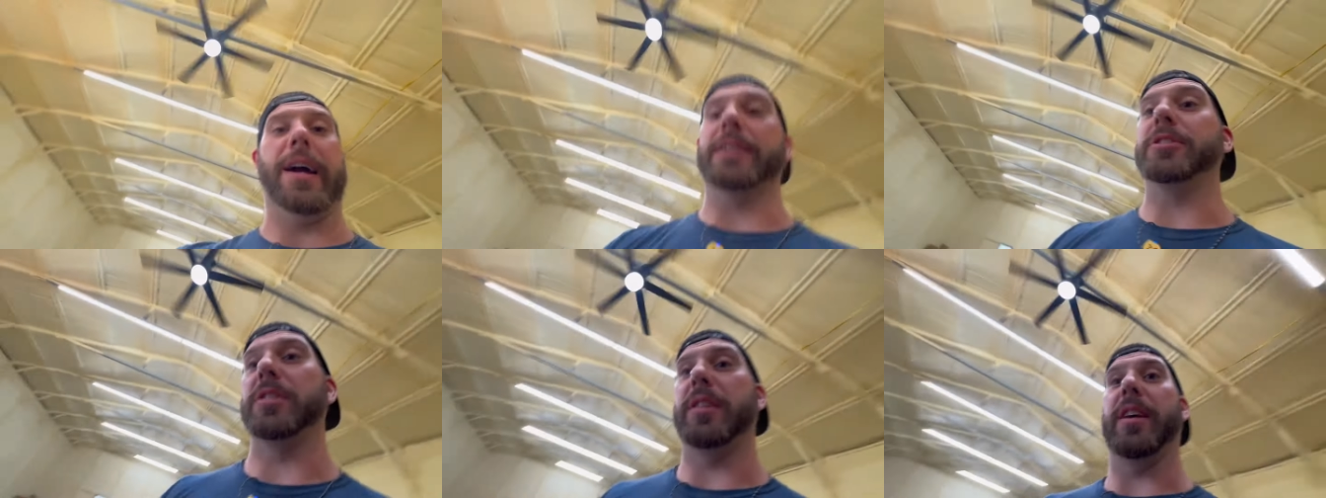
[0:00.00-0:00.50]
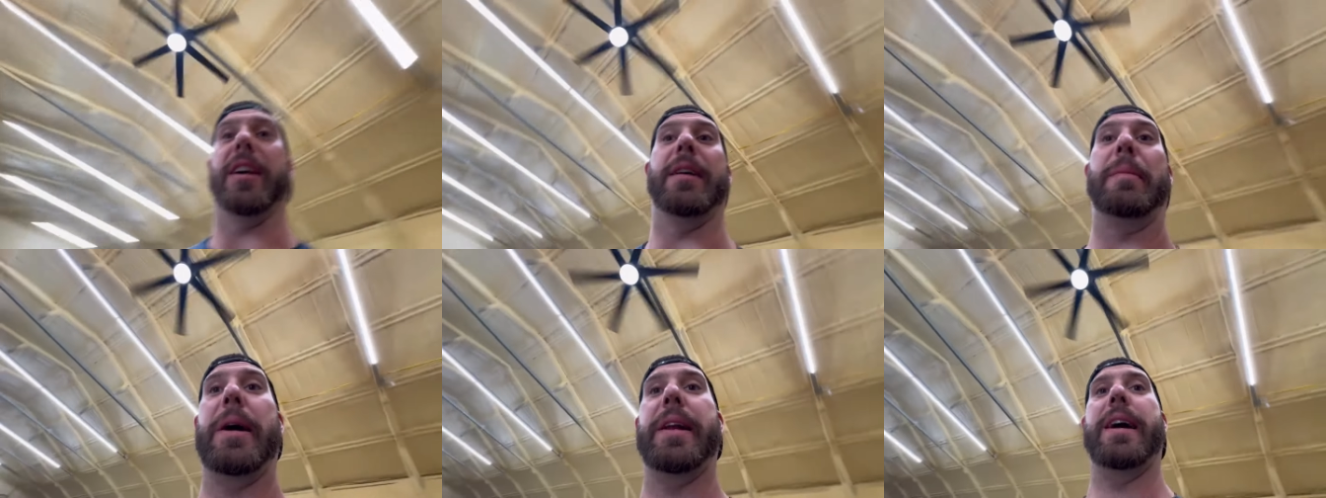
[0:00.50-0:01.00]
actually think I
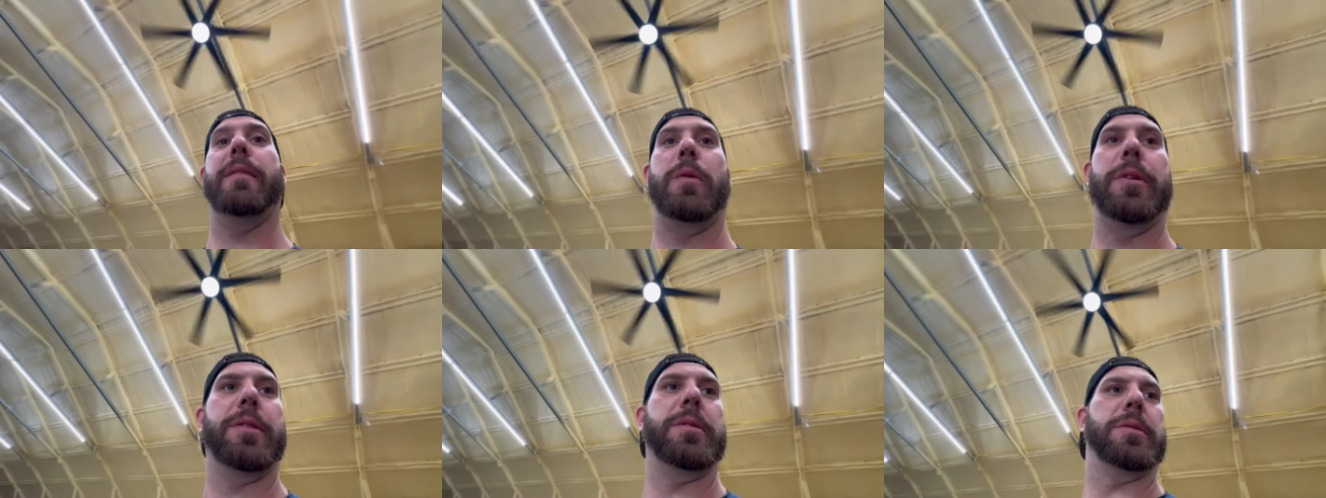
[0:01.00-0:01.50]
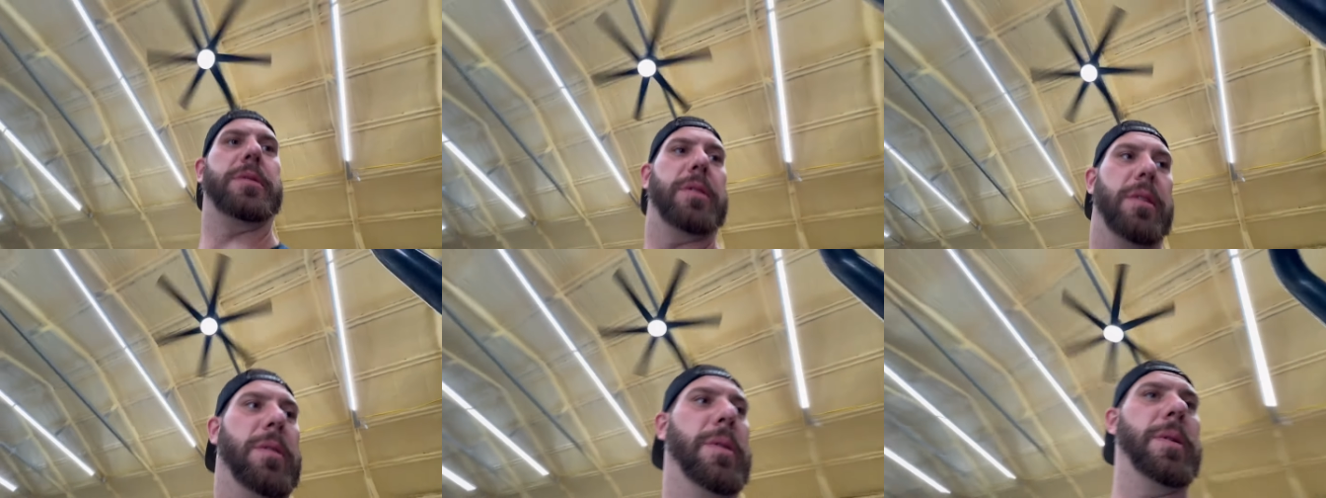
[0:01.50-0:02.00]
might have one of those,
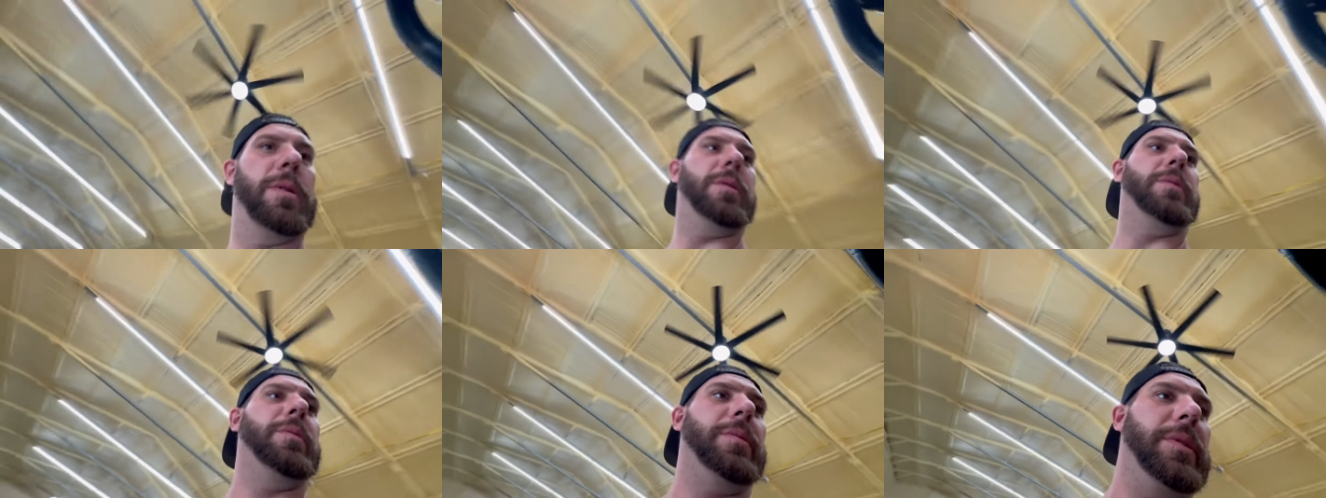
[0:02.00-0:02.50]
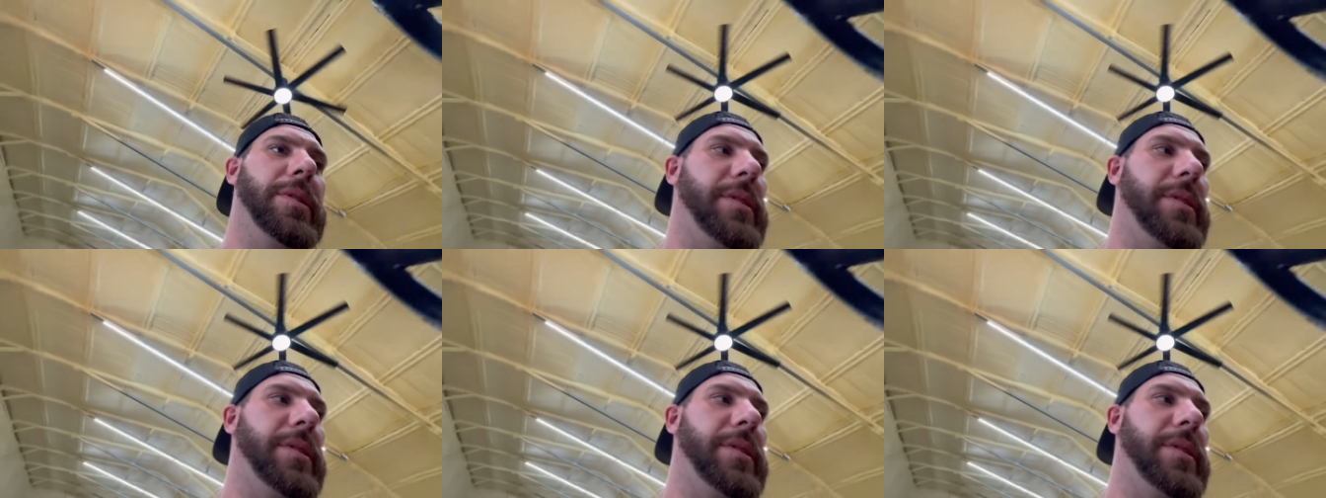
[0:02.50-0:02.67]
so we'll